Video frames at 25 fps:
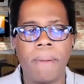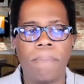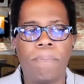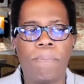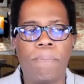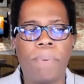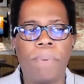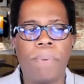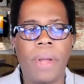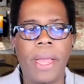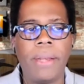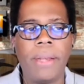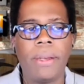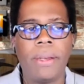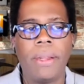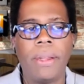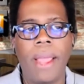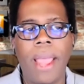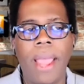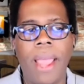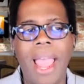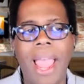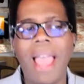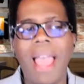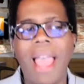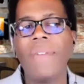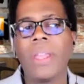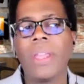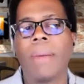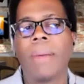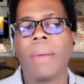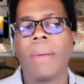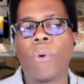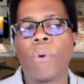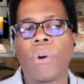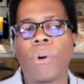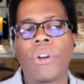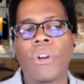But having a
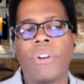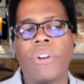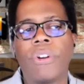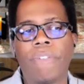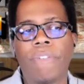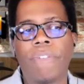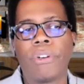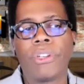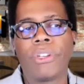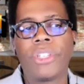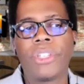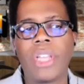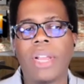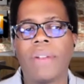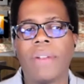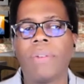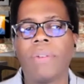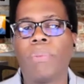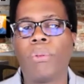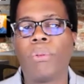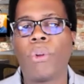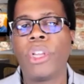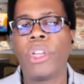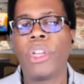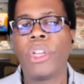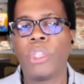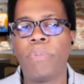more diverse set of employees